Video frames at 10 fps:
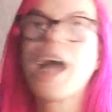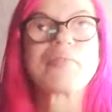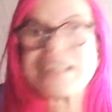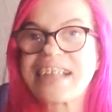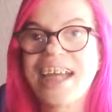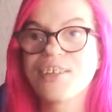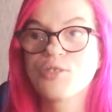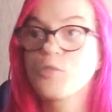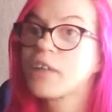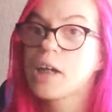I'm excited
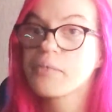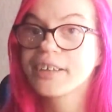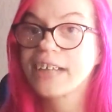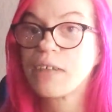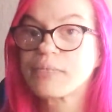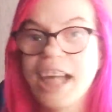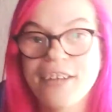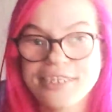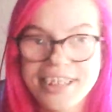for whenever it comes out.